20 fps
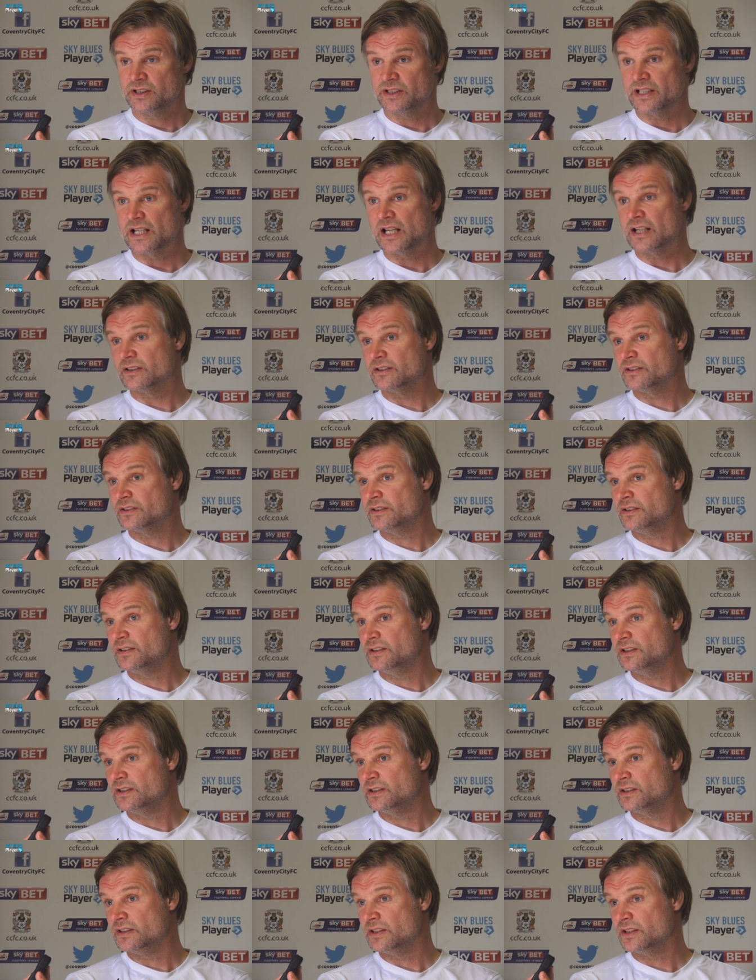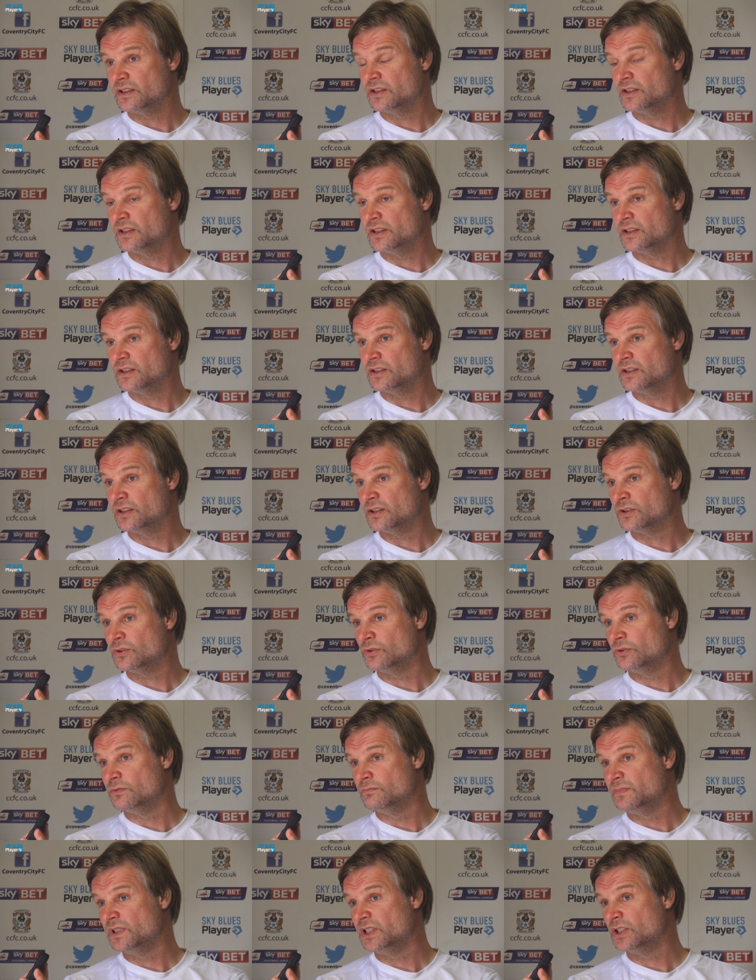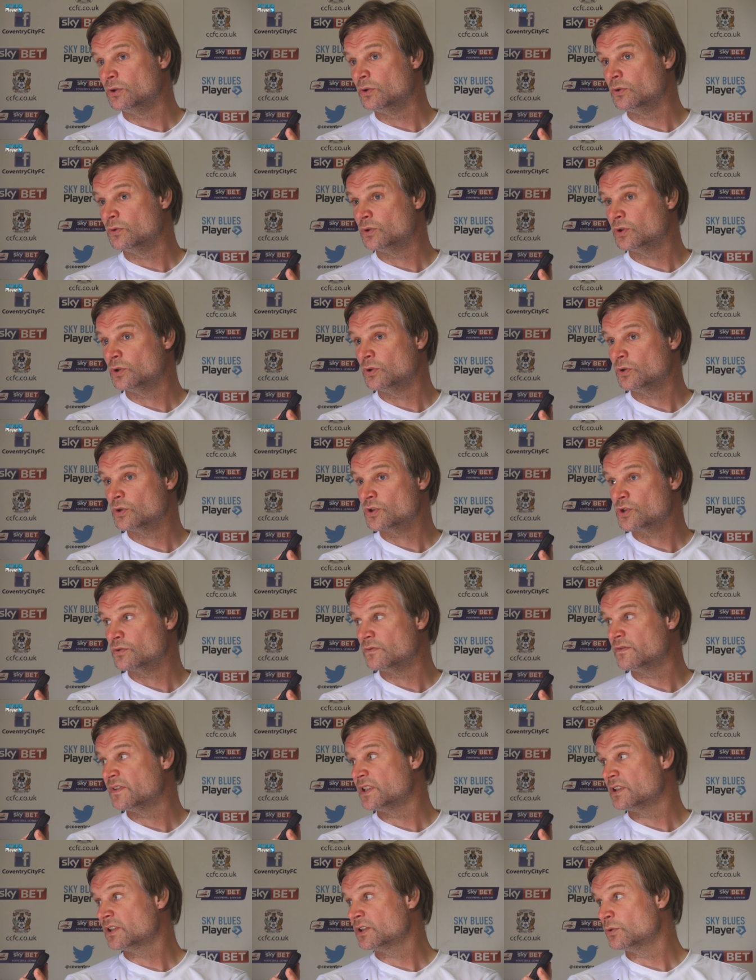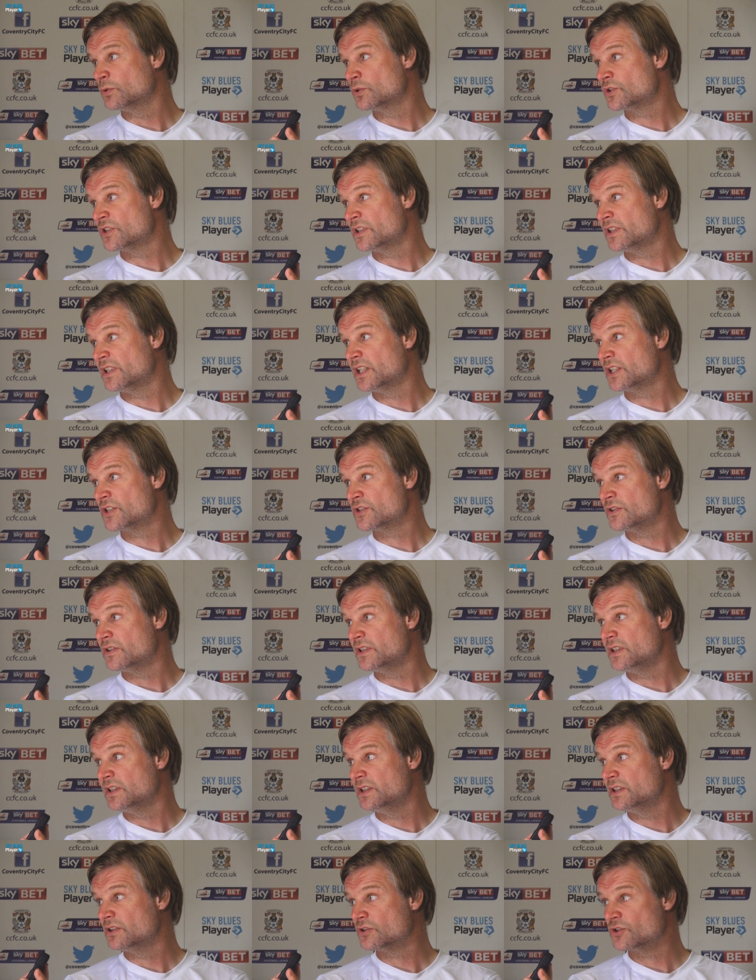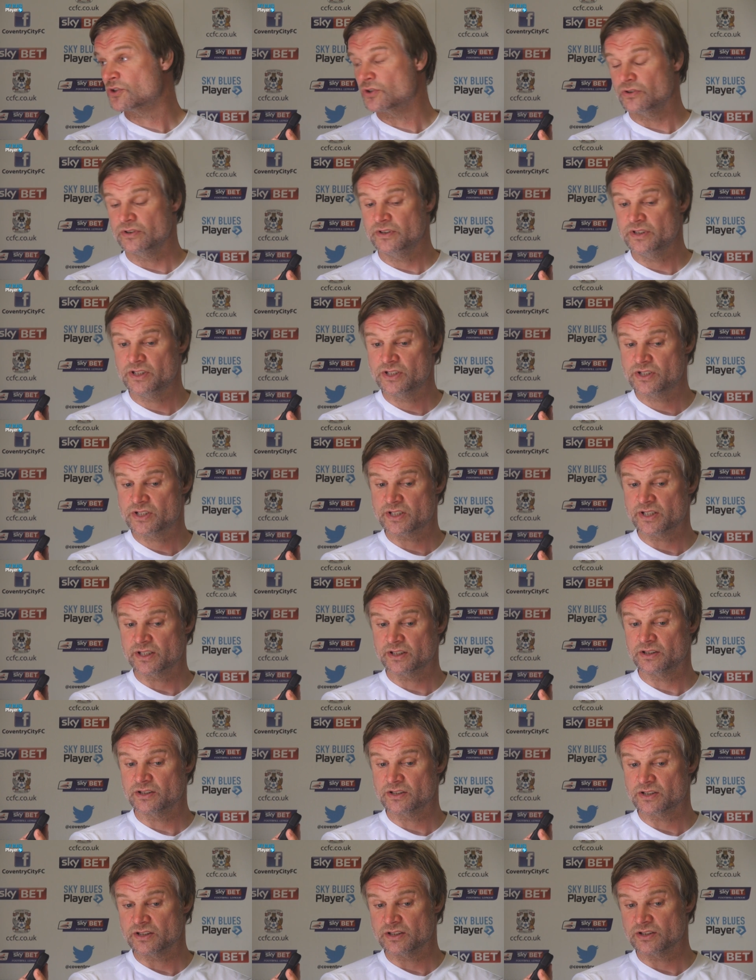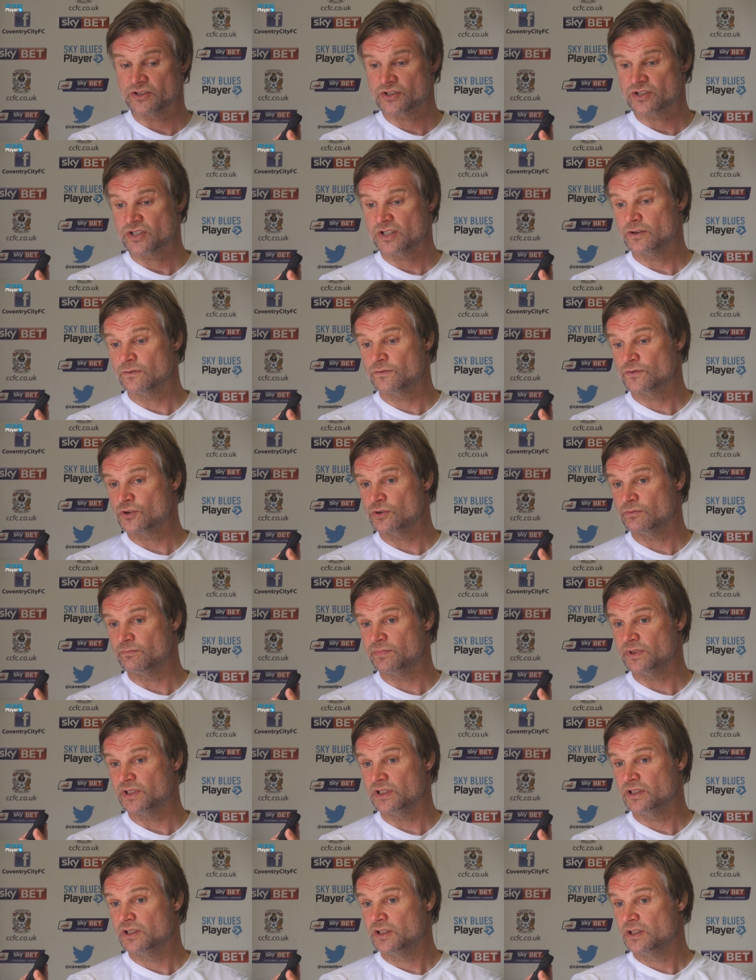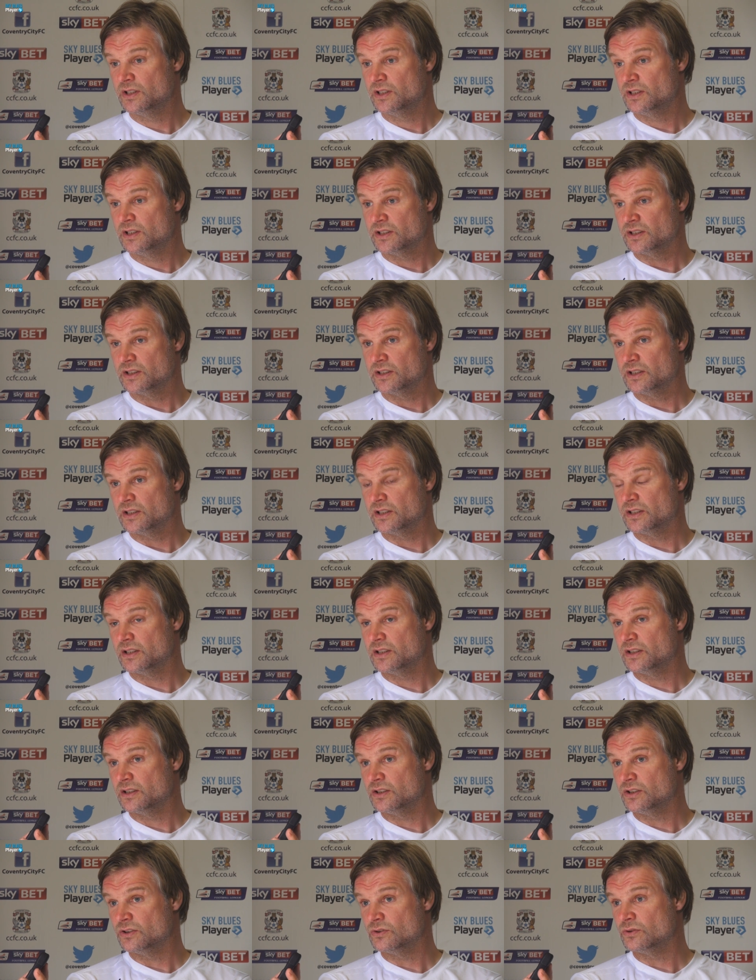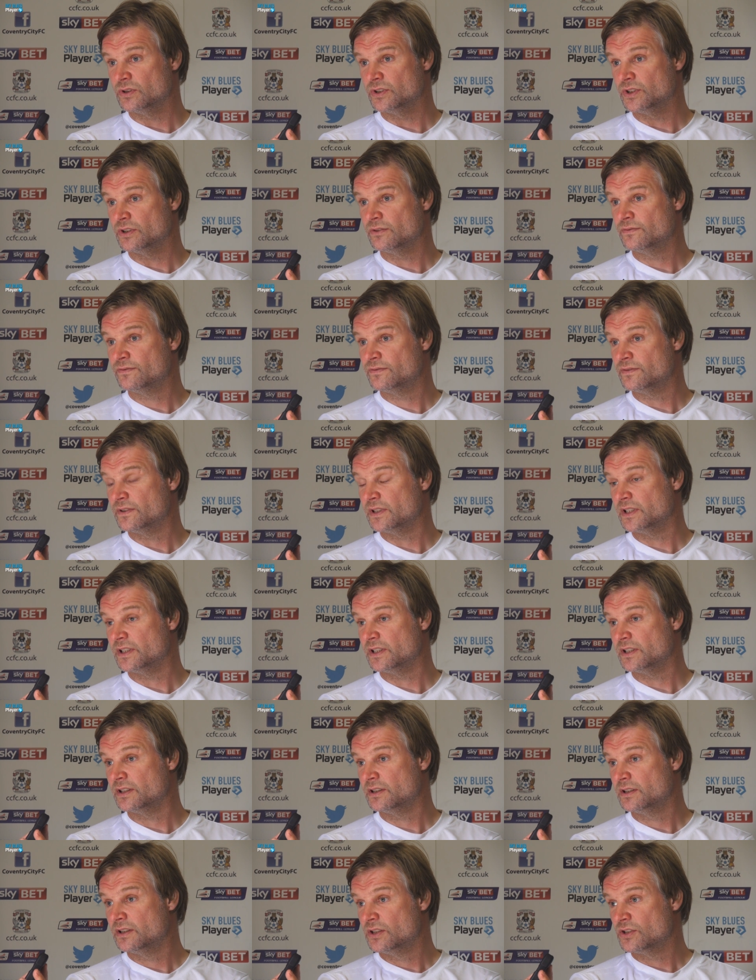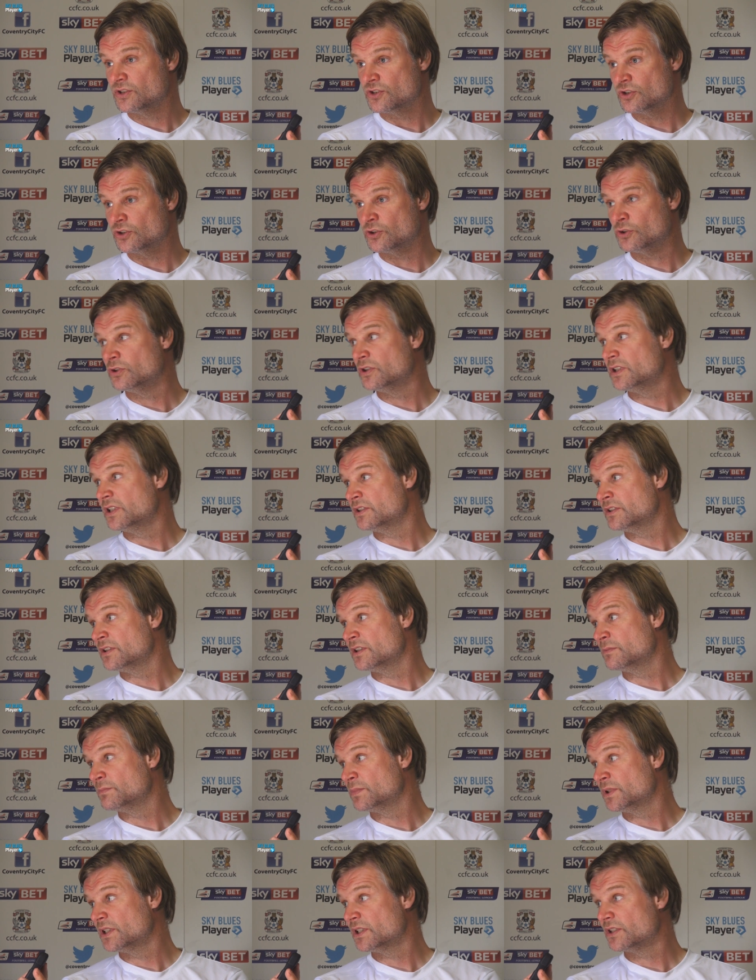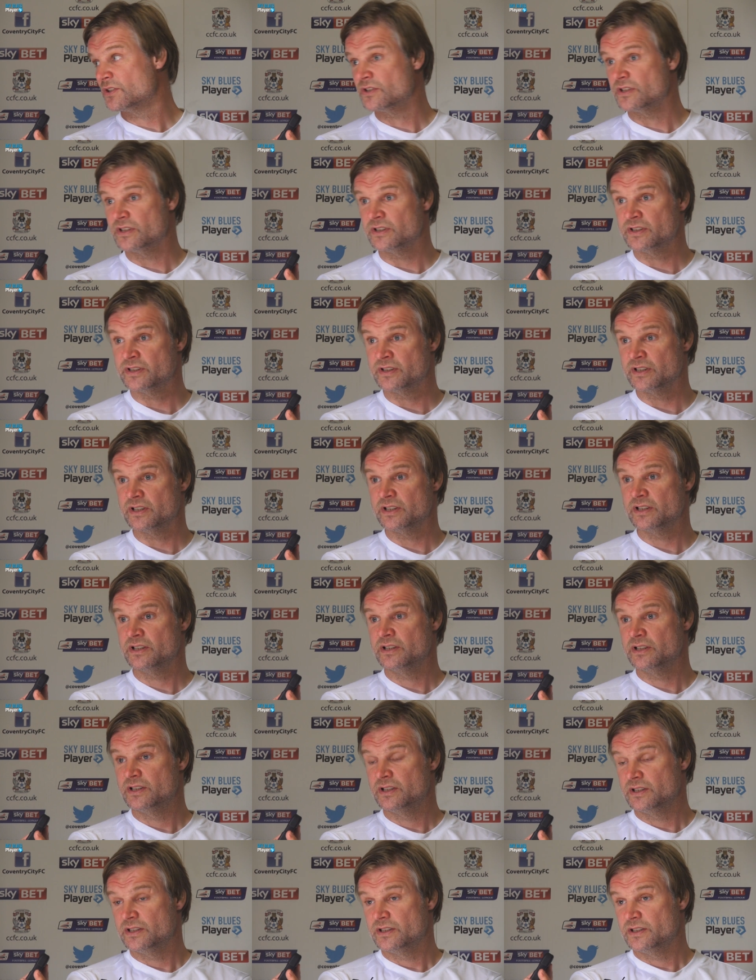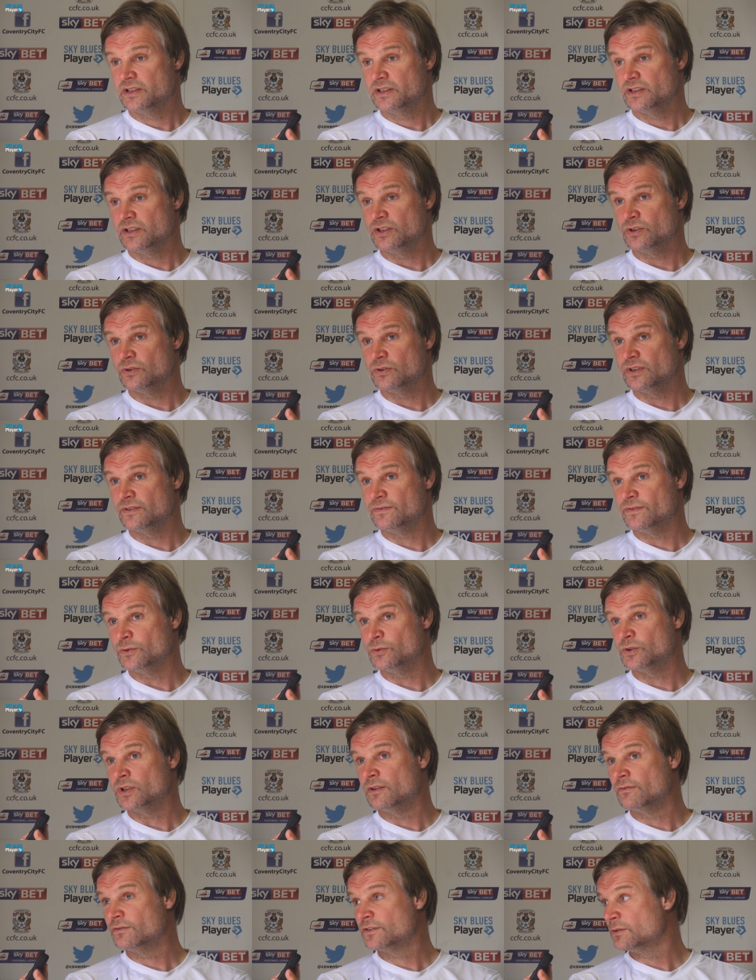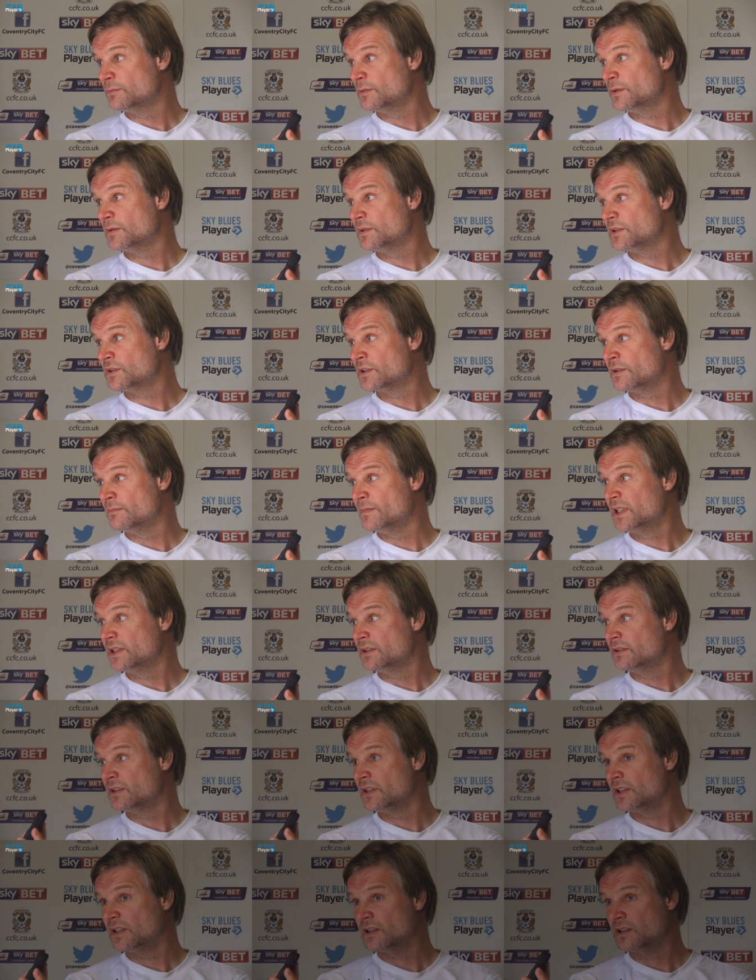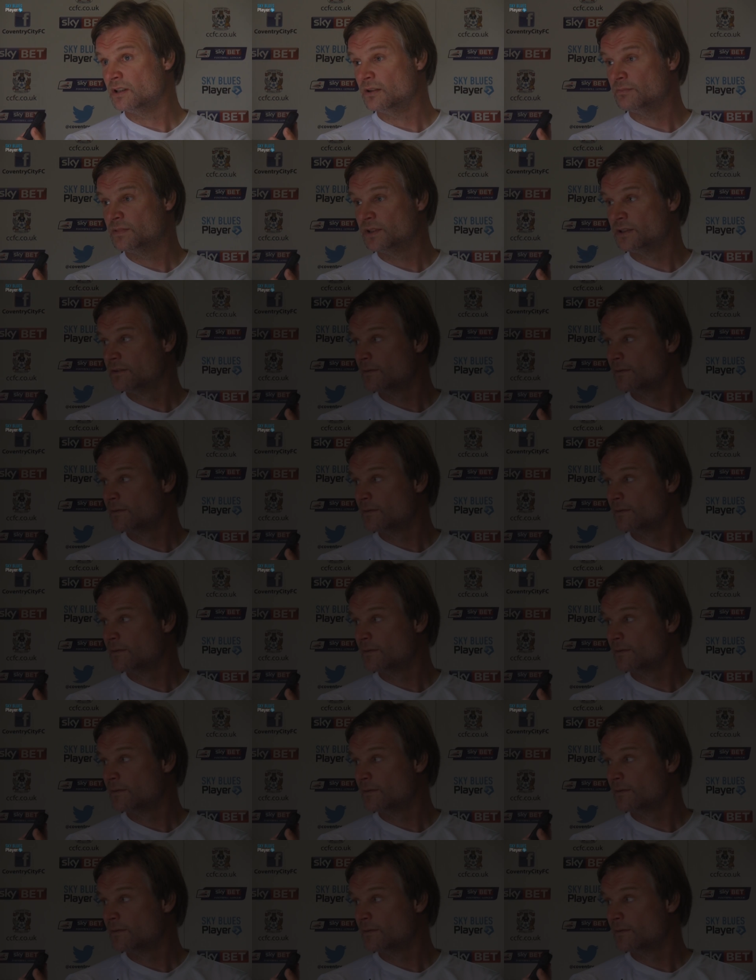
guarantee they could meet all costs over the course of the next 3 years. So these things in itself should be you know, enough security to the players that you know, they feel comfortable committing to the club.